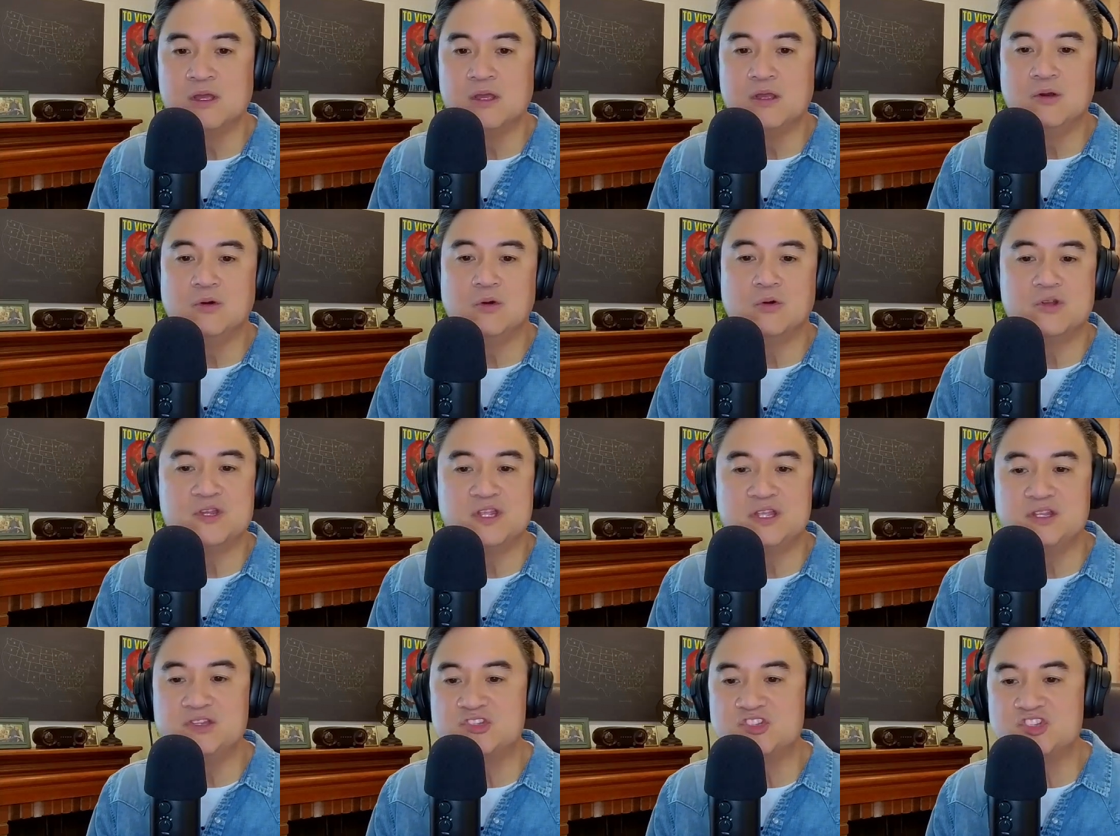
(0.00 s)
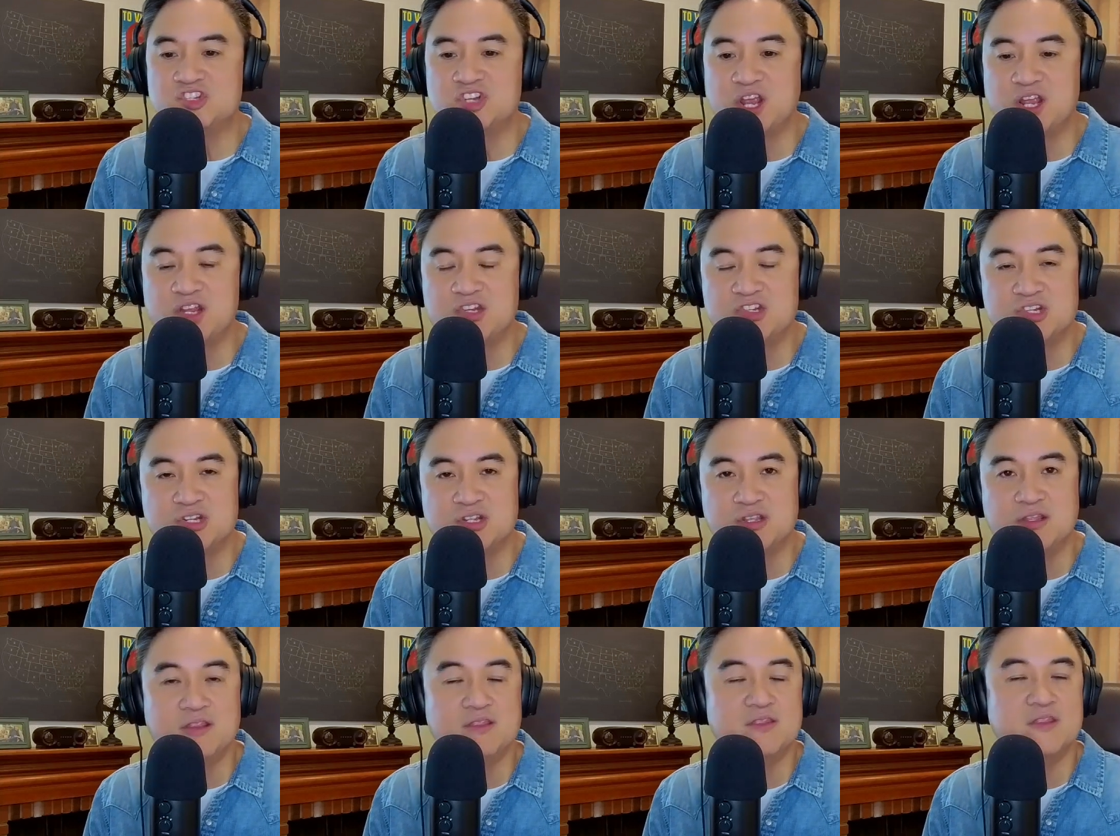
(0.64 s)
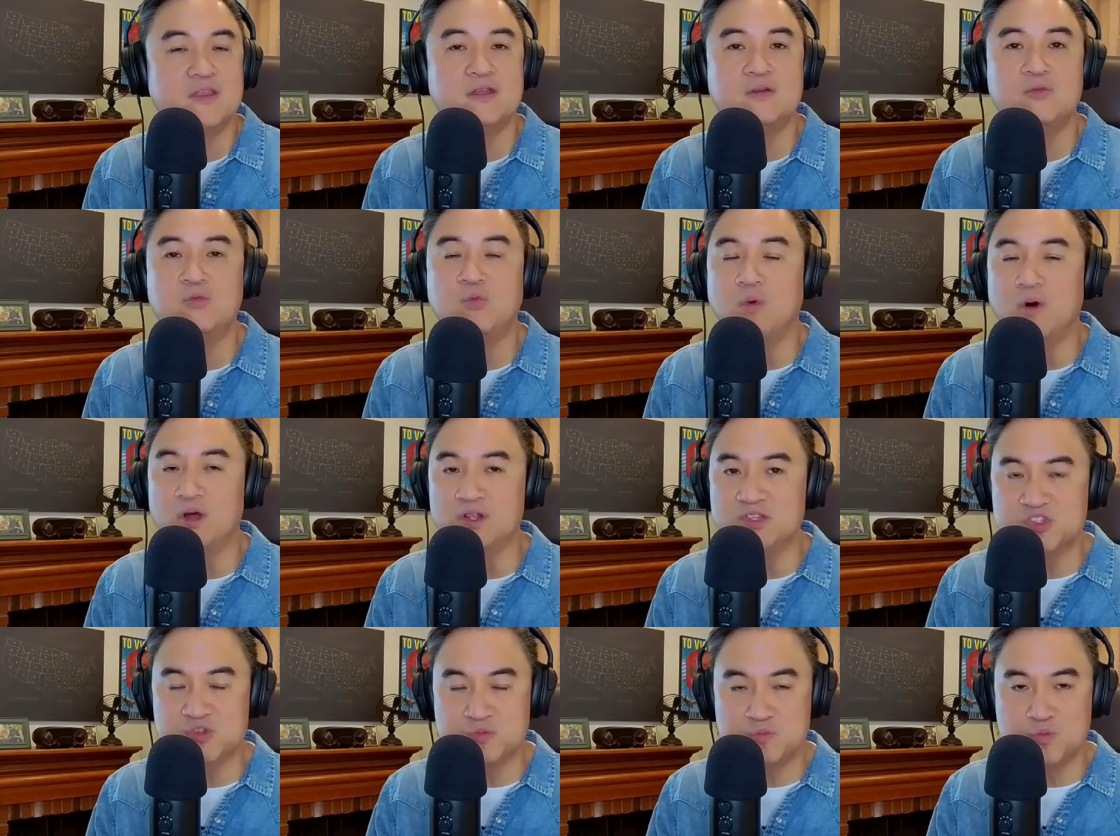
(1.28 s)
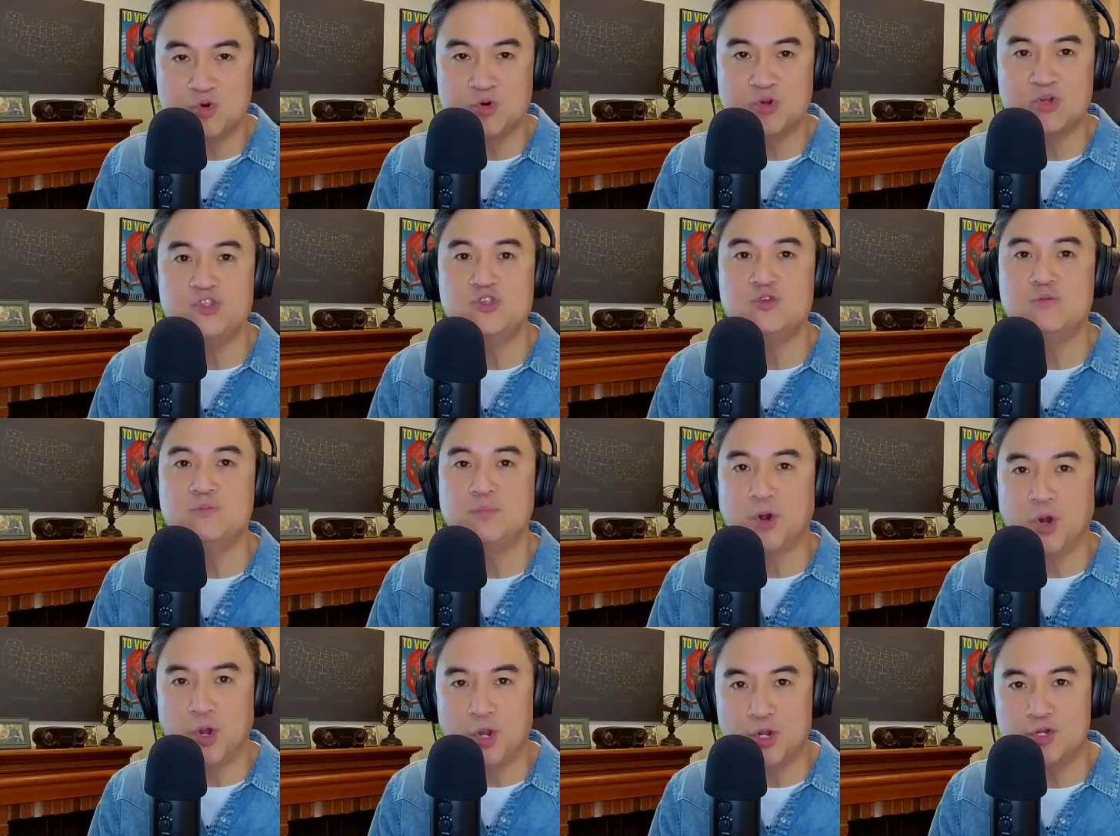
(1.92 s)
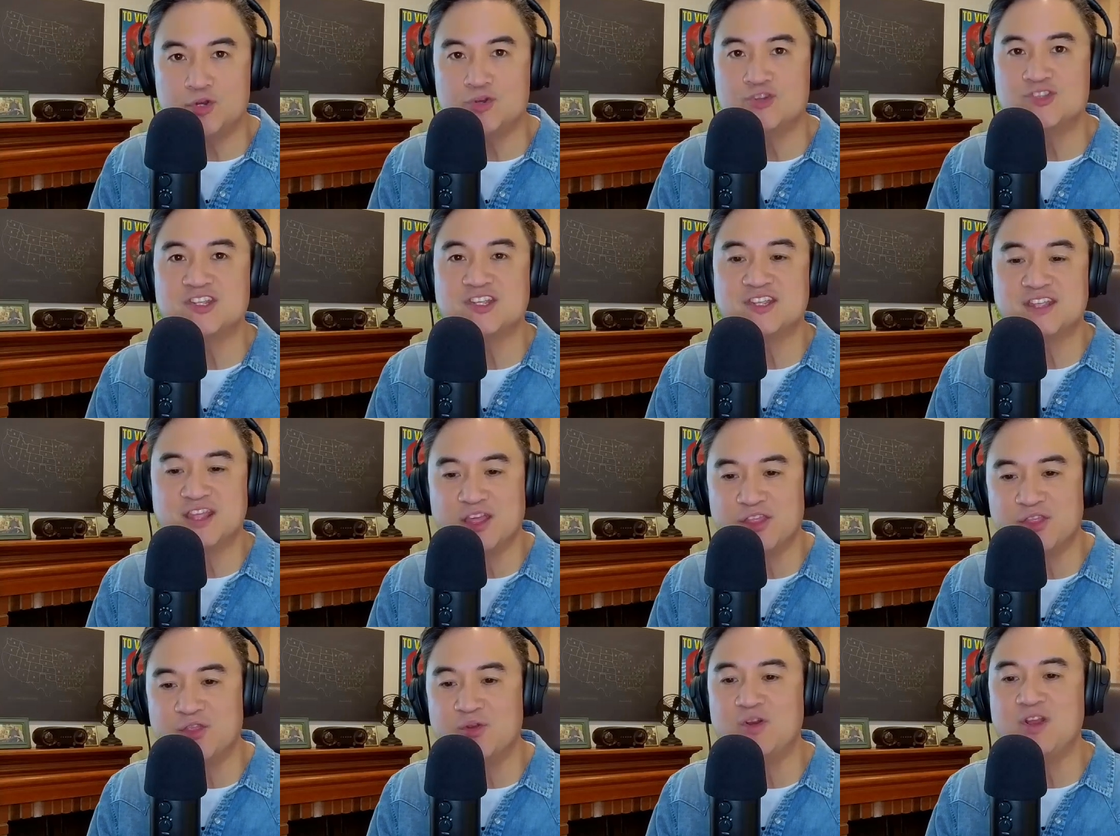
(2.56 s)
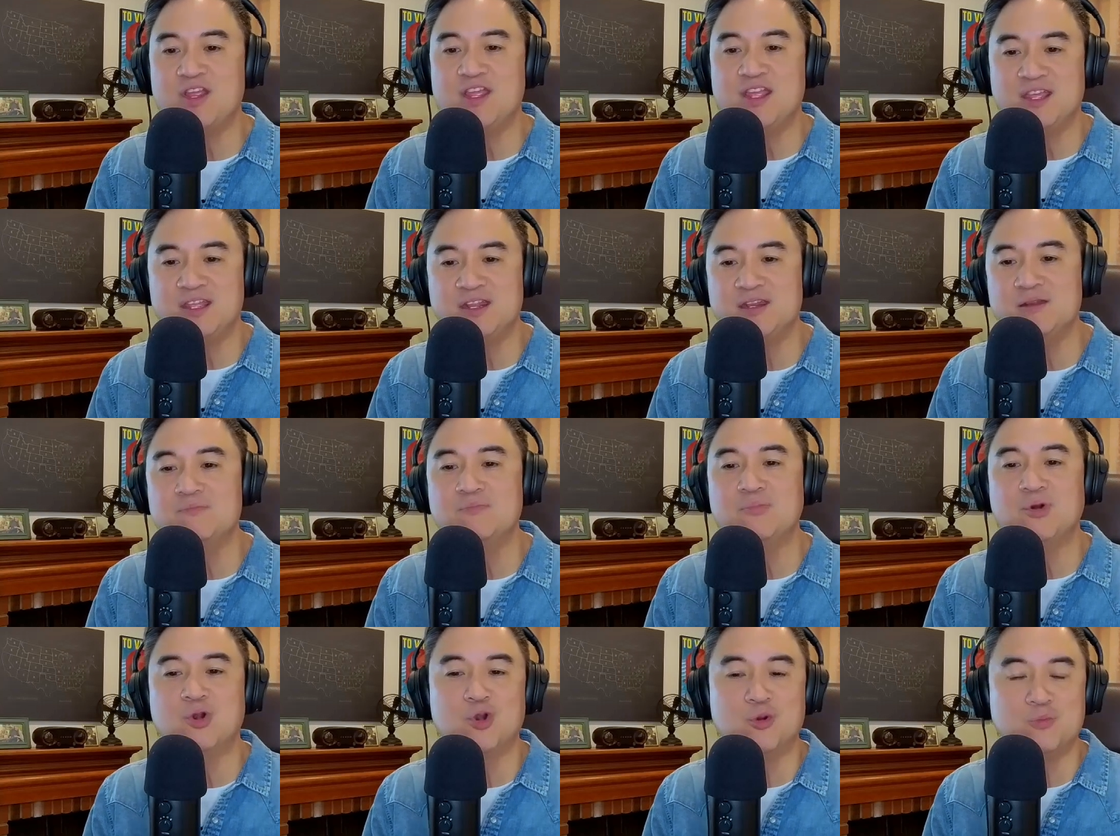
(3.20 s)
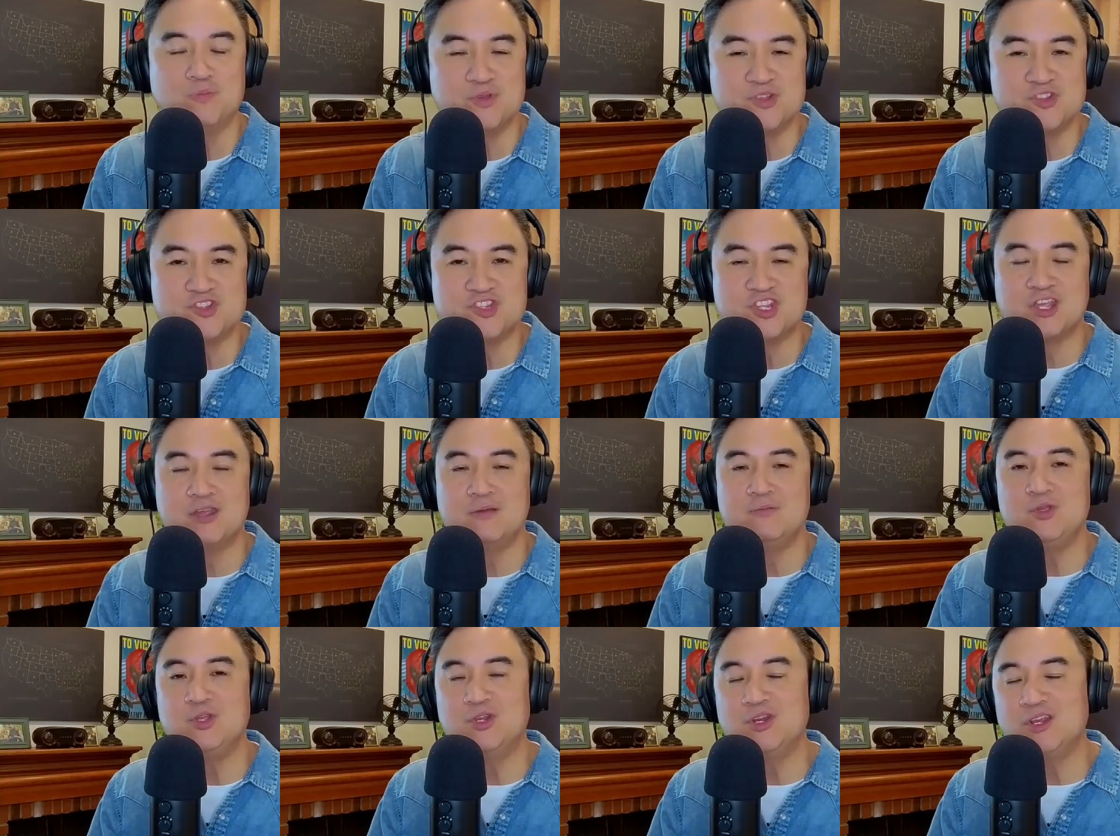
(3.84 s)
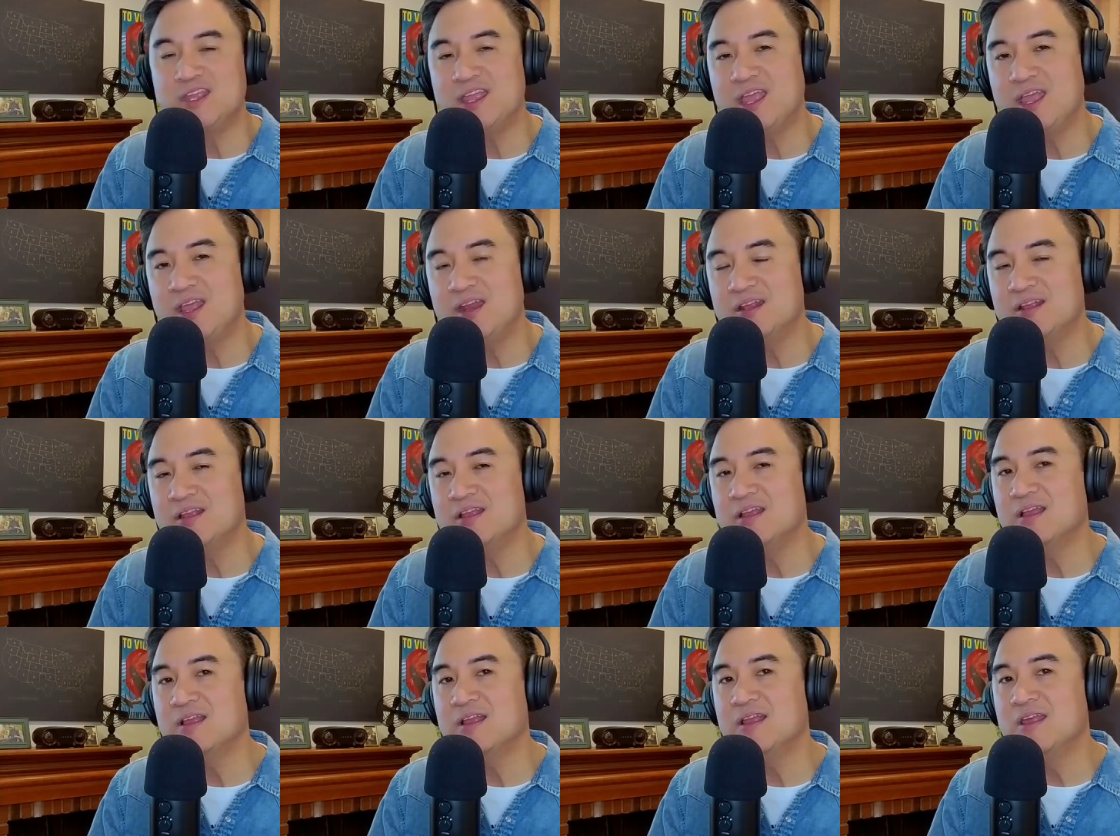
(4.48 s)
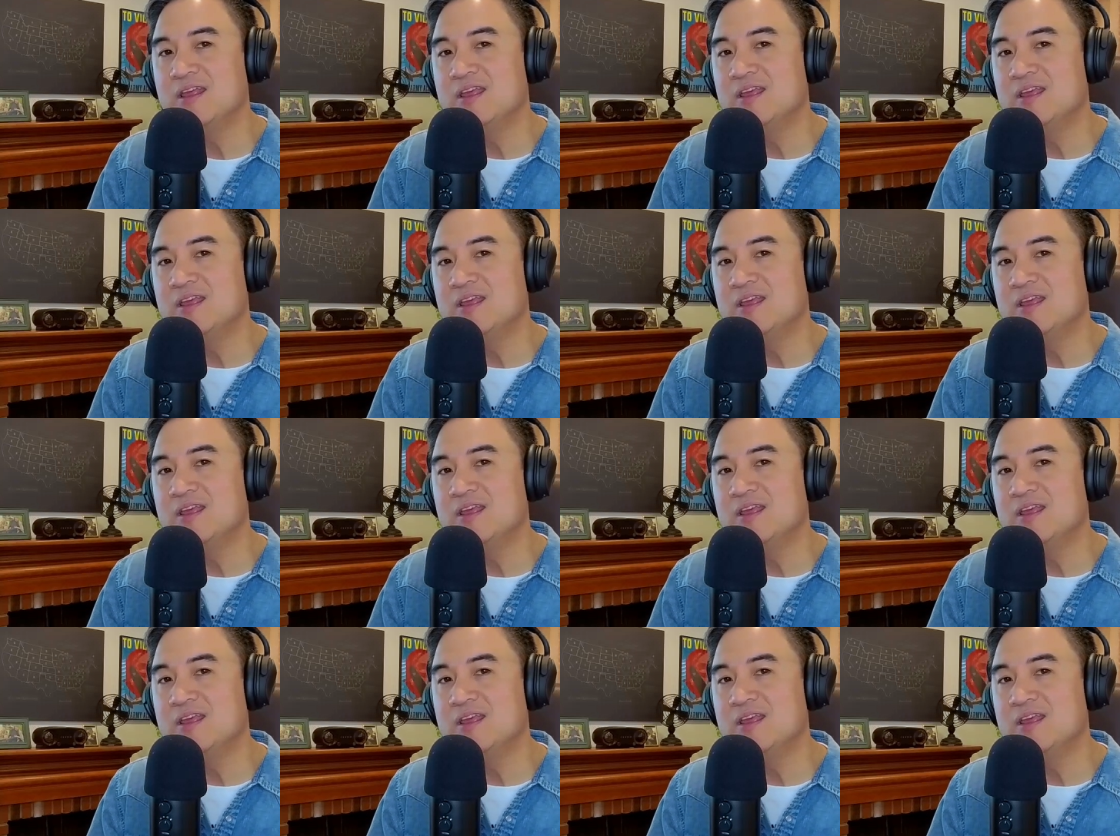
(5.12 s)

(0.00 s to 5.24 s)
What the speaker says: or needs changing, then once more you partner together in purpose, communicating